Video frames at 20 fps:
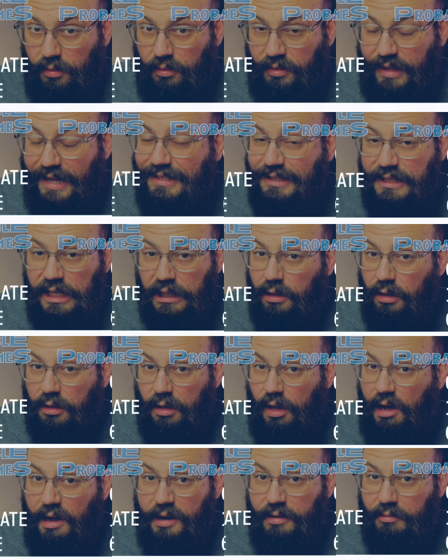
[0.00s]
that's still a
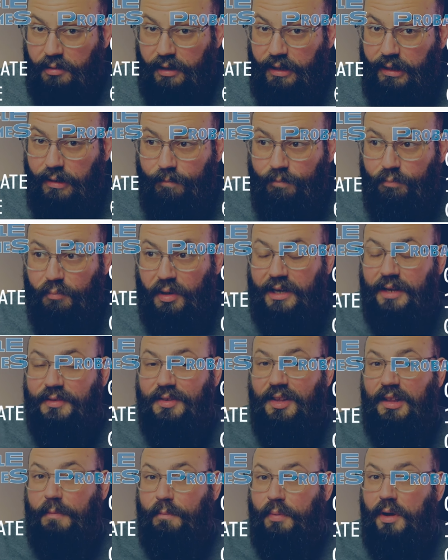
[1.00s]
lottery because
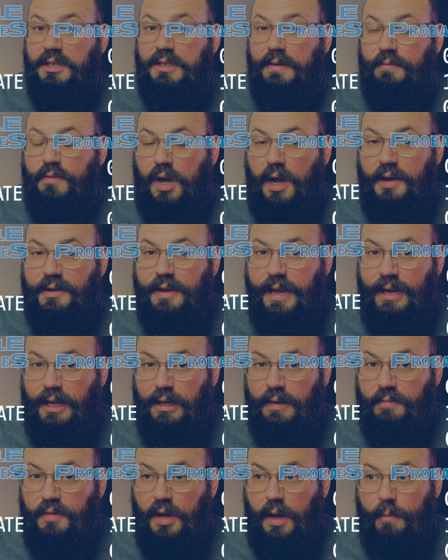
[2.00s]
it's a bunch of
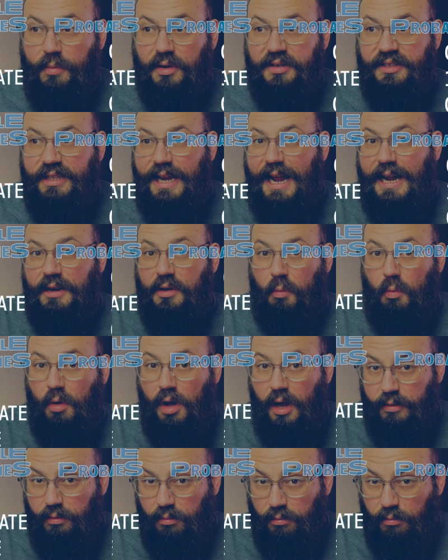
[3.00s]
non-negative numbers that add to
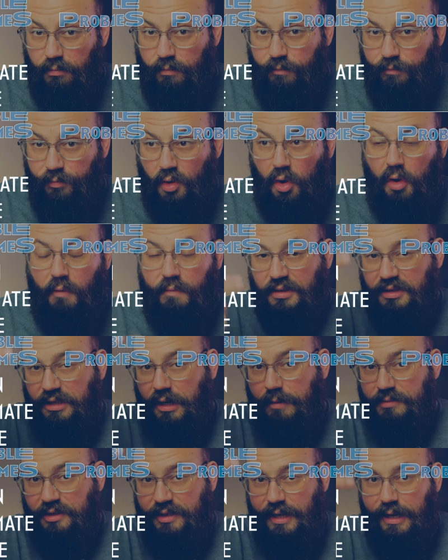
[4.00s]
one over
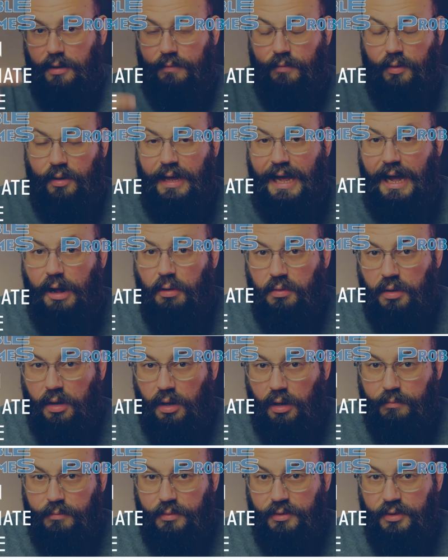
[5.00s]
some set of
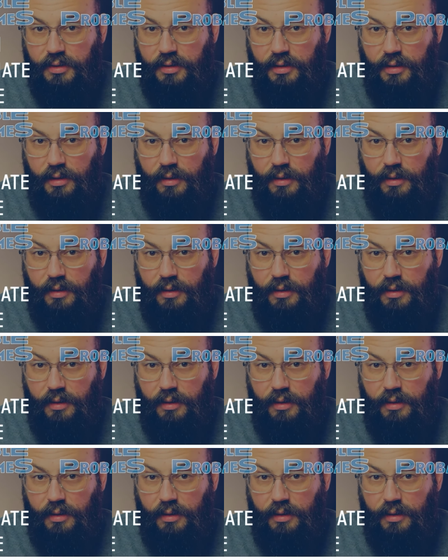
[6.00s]
outcomes,